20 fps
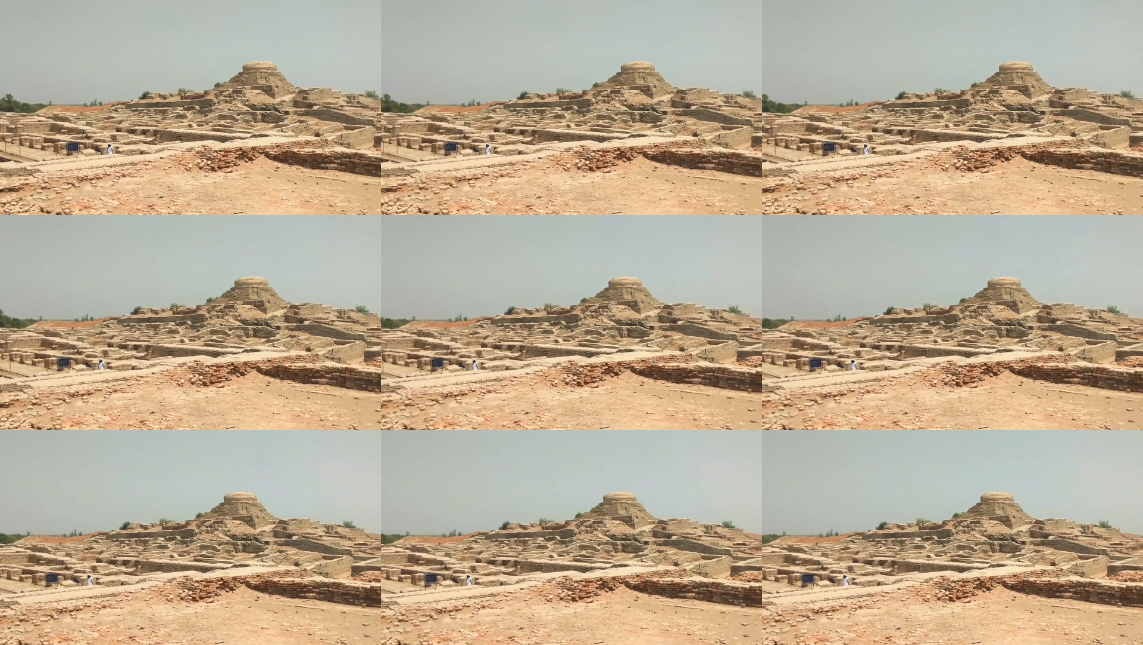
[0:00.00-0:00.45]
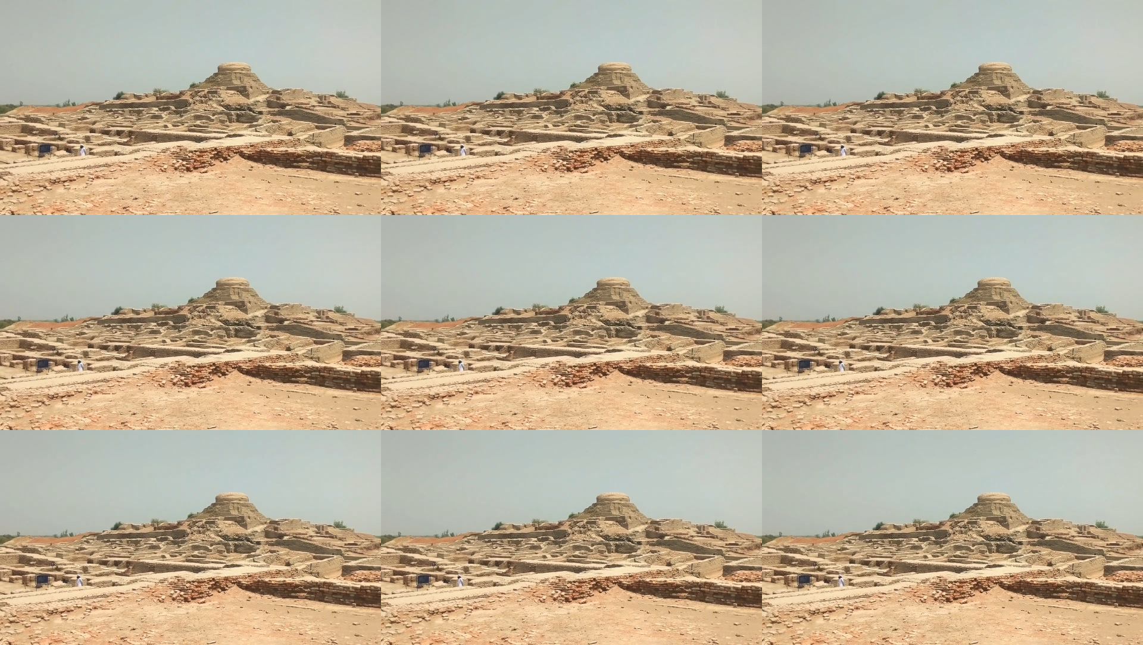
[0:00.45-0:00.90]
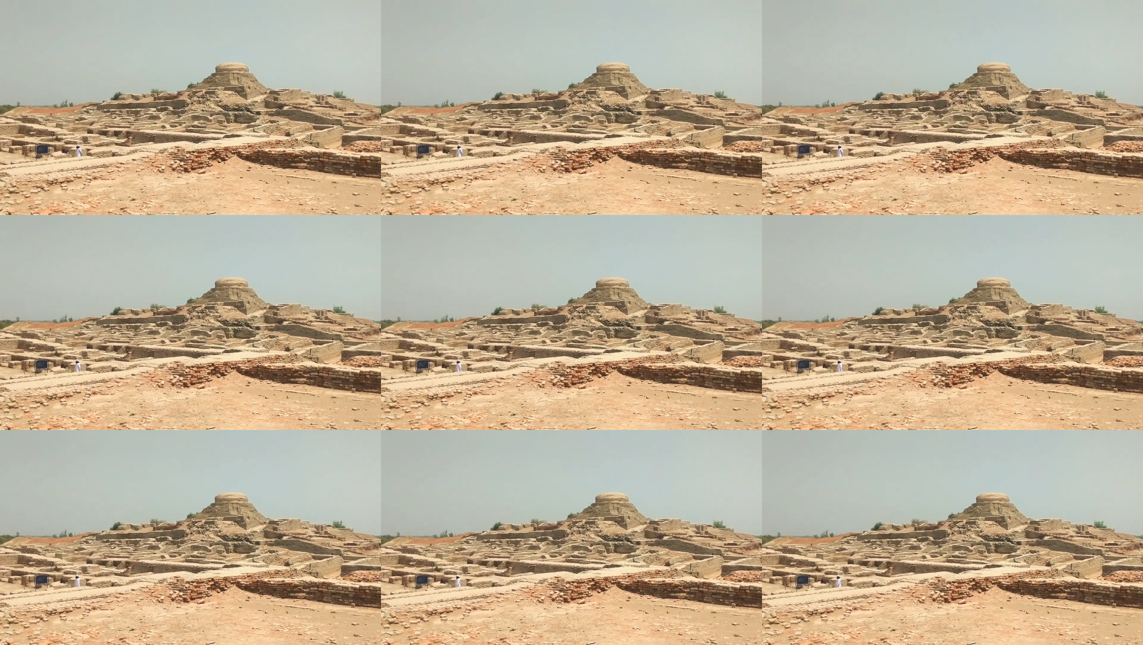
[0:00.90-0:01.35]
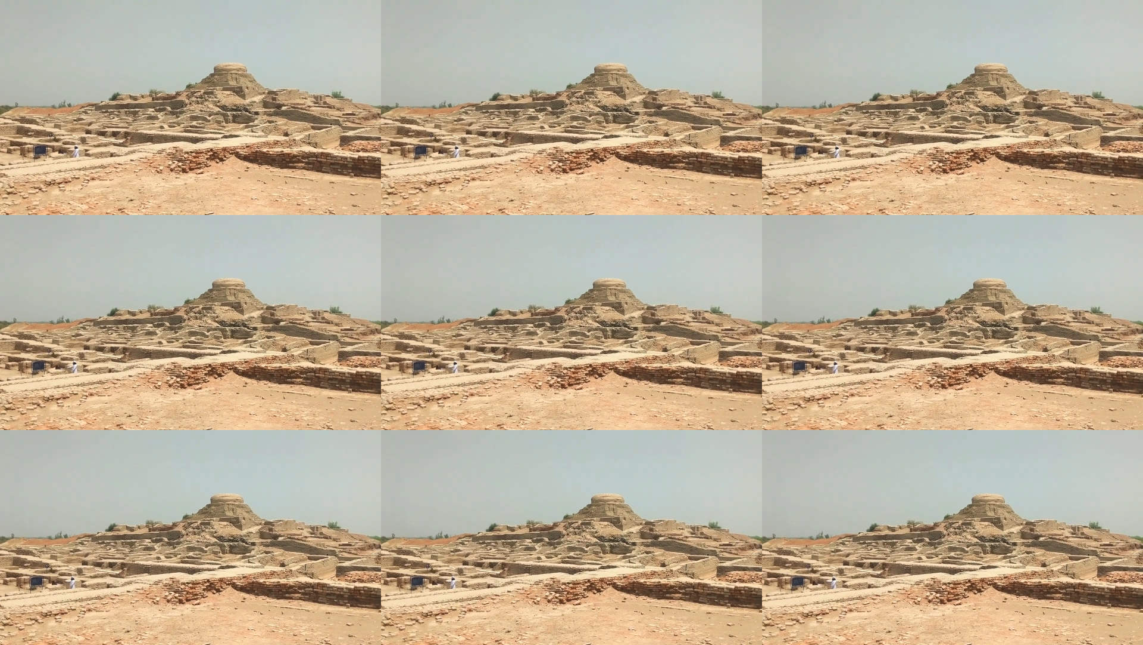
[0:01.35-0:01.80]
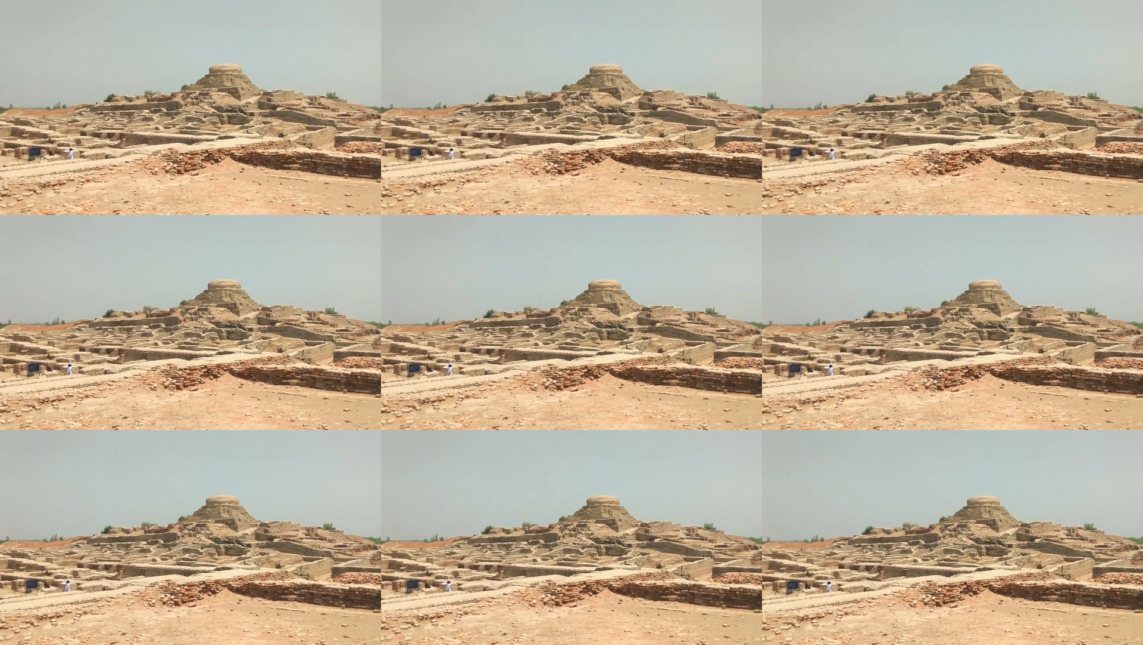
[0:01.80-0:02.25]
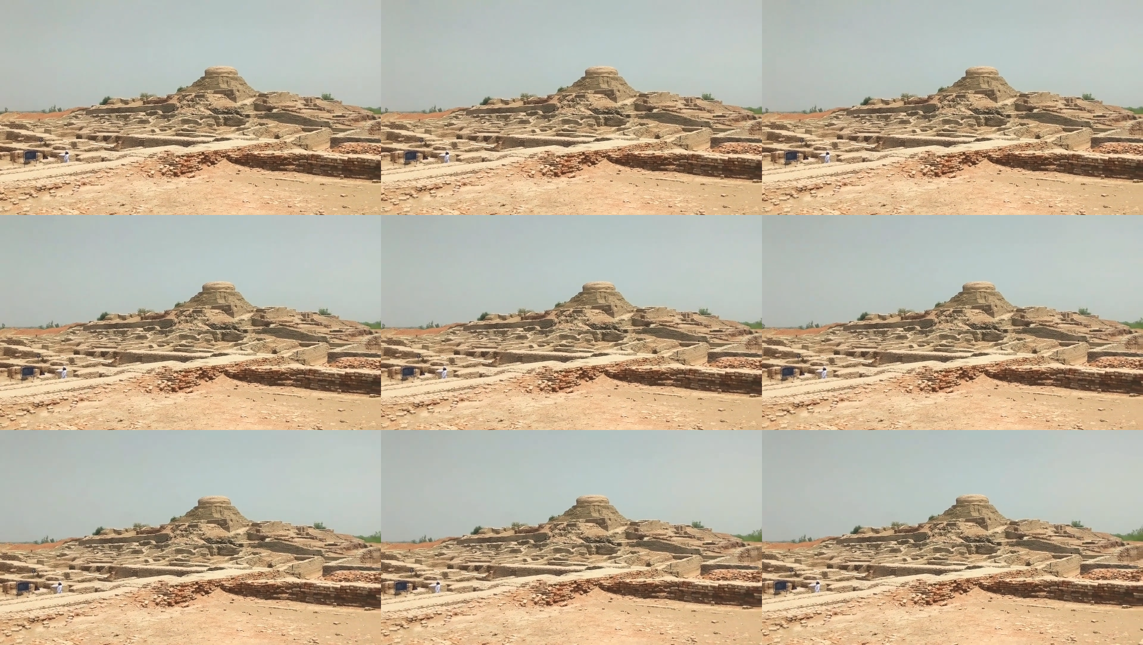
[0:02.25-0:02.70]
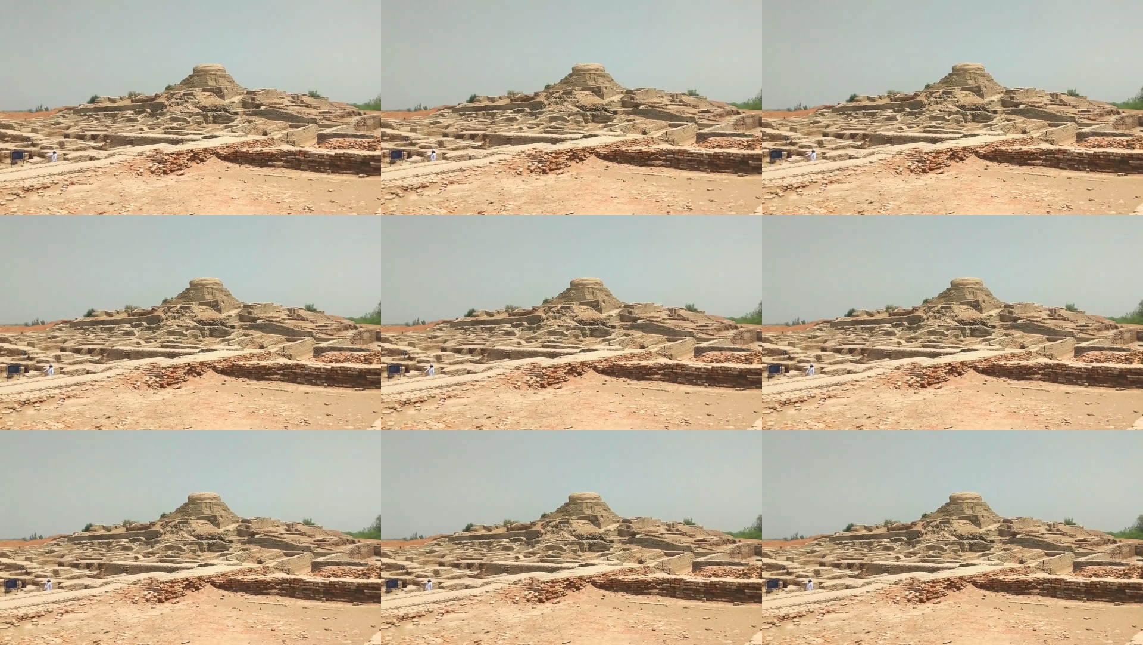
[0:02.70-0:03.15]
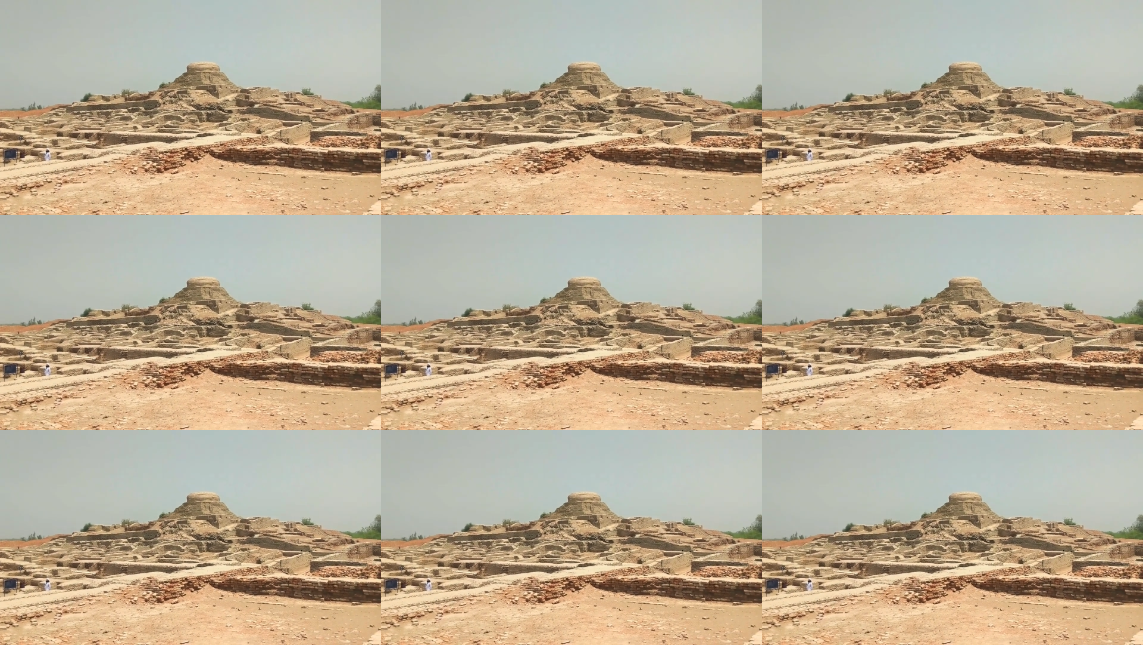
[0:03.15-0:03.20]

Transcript: [unreadable: no face in view]